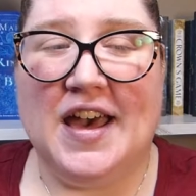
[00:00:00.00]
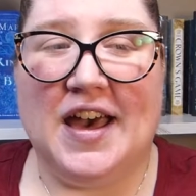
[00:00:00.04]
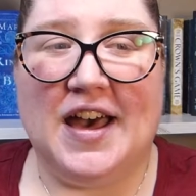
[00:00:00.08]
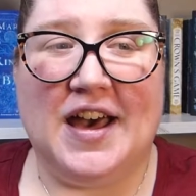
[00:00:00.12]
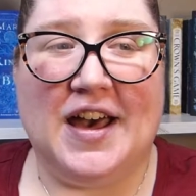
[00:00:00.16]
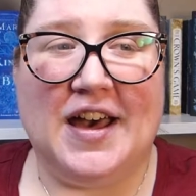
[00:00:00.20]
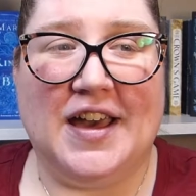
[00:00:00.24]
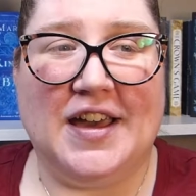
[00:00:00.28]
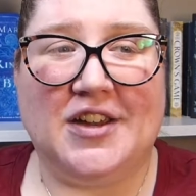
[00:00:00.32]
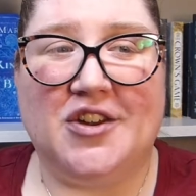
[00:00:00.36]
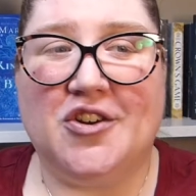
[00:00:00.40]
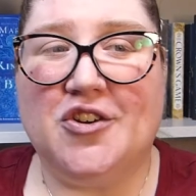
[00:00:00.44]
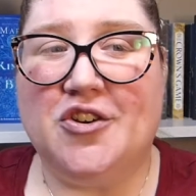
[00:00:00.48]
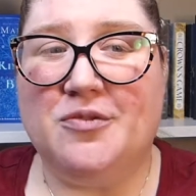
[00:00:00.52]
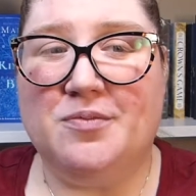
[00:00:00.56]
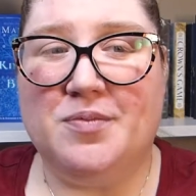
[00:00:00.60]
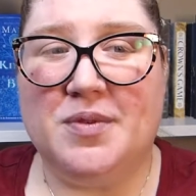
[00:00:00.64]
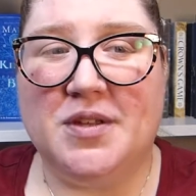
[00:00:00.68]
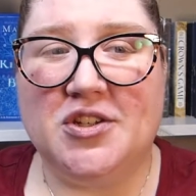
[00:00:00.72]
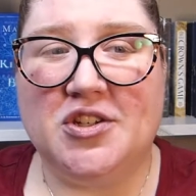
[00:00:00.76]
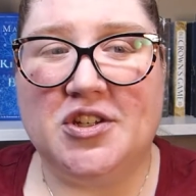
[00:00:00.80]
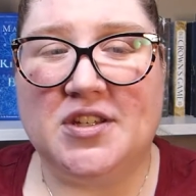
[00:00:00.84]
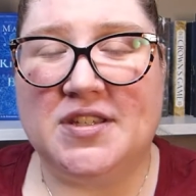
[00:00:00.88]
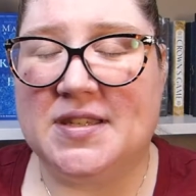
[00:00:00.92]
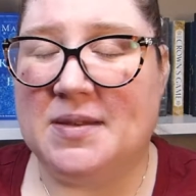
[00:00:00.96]
it could
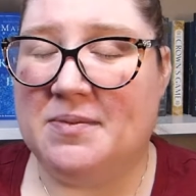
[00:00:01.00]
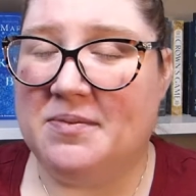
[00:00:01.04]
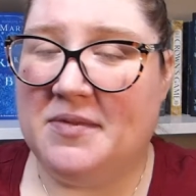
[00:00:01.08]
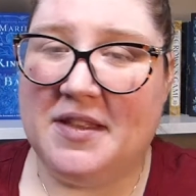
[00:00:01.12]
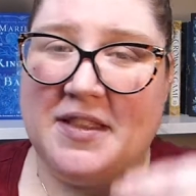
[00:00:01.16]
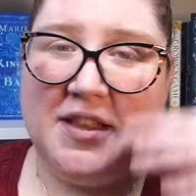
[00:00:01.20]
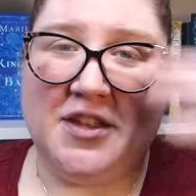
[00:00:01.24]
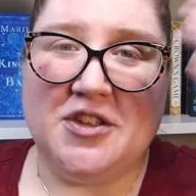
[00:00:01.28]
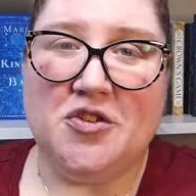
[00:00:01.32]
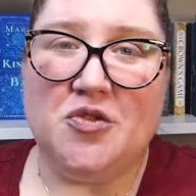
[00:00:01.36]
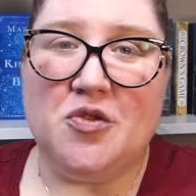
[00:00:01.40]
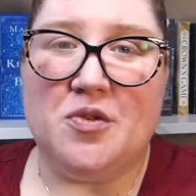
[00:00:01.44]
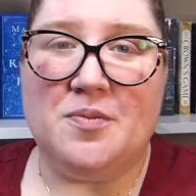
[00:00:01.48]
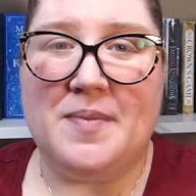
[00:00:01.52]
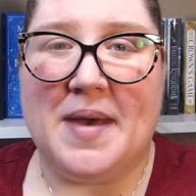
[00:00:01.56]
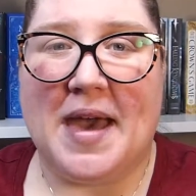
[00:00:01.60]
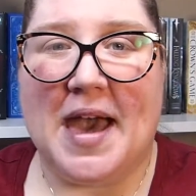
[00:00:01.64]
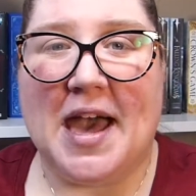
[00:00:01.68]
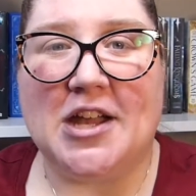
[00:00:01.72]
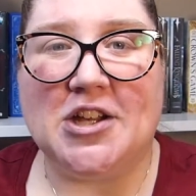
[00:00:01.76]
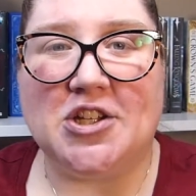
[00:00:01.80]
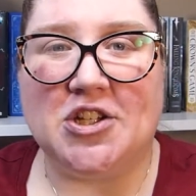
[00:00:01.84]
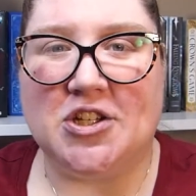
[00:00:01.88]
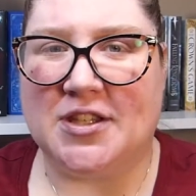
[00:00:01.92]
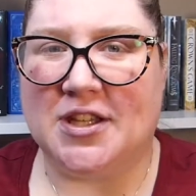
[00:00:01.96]
be just something that you
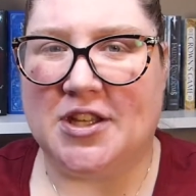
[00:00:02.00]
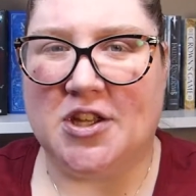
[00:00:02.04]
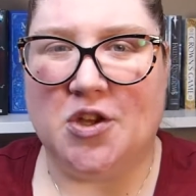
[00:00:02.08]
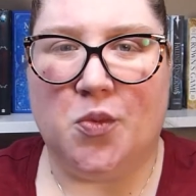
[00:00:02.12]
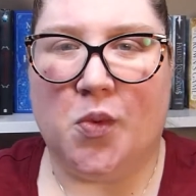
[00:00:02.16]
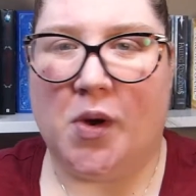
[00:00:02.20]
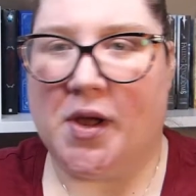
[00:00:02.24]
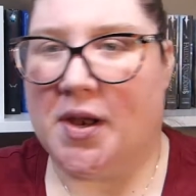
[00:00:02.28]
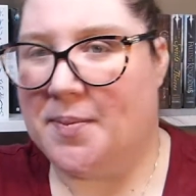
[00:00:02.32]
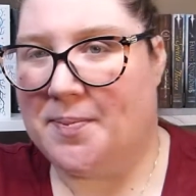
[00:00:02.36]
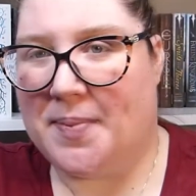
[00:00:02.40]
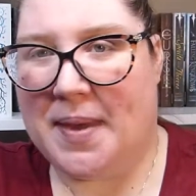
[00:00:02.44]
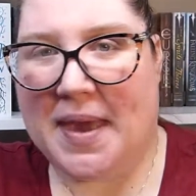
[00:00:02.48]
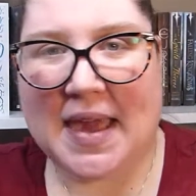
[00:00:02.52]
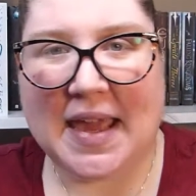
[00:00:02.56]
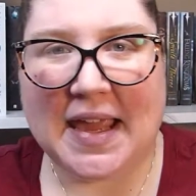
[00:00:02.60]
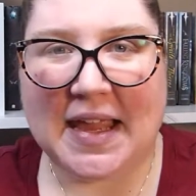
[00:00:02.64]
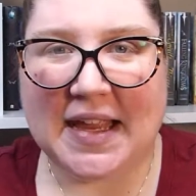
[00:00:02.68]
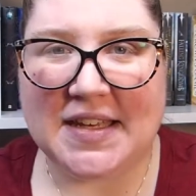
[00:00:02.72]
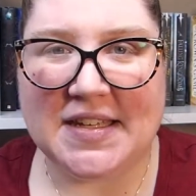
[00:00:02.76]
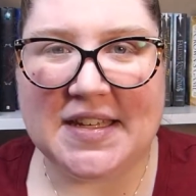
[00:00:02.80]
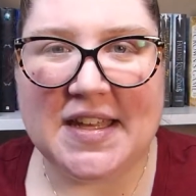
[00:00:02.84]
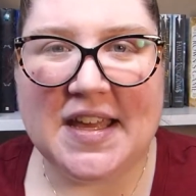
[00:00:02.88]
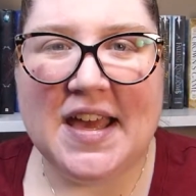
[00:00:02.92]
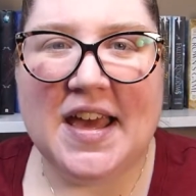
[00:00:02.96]
imagine that you want to
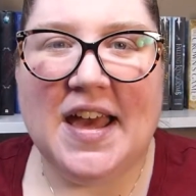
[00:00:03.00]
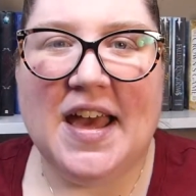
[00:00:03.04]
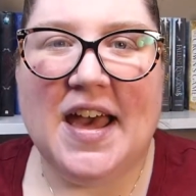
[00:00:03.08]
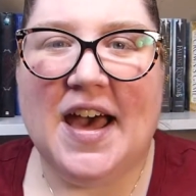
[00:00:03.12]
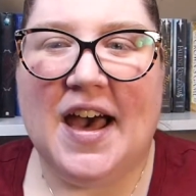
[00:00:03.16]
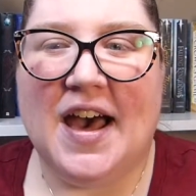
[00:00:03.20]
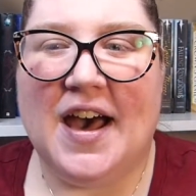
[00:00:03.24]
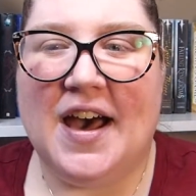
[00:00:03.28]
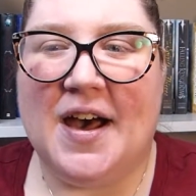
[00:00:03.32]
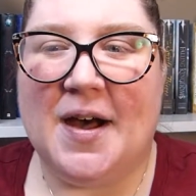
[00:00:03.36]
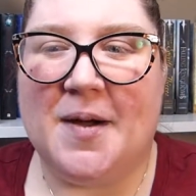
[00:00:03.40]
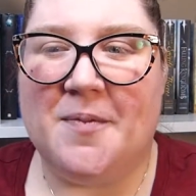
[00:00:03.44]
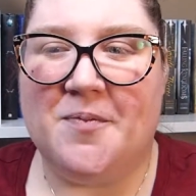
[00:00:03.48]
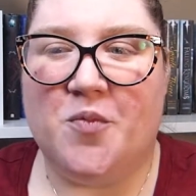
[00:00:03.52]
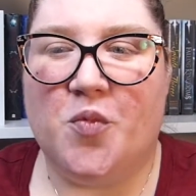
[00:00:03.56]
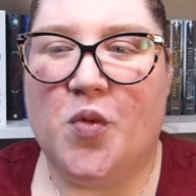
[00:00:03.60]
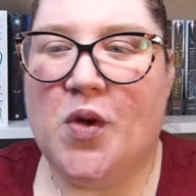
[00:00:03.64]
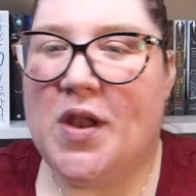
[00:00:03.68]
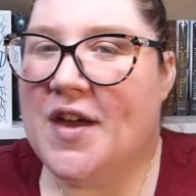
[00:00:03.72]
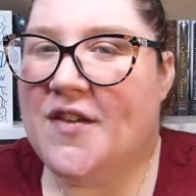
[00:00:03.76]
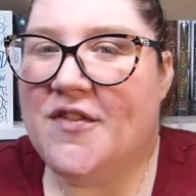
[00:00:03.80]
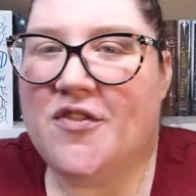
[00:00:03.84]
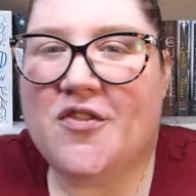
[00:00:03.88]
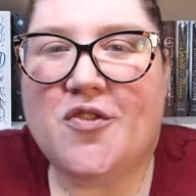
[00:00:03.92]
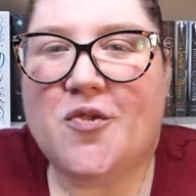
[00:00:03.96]
paint,
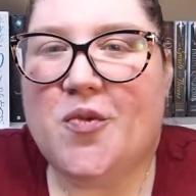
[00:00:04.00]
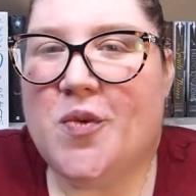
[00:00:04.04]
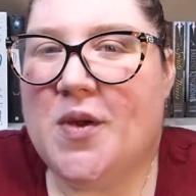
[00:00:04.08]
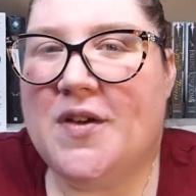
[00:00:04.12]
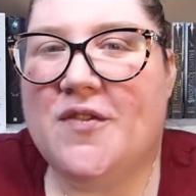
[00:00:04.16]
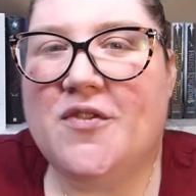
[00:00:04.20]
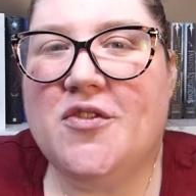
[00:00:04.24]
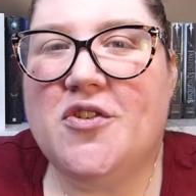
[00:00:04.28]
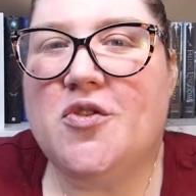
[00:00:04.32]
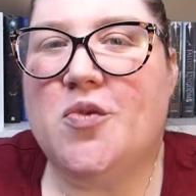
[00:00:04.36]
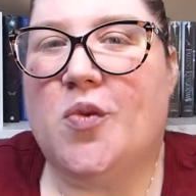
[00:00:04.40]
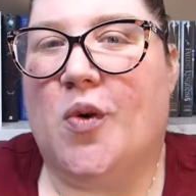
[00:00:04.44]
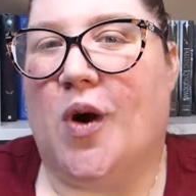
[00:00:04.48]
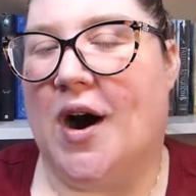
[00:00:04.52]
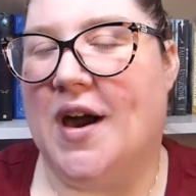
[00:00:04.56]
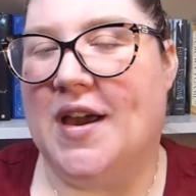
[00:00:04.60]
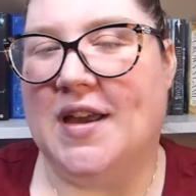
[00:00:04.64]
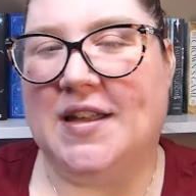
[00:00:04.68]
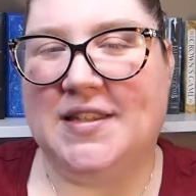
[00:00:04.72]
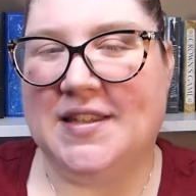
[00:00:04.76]
whatever you want.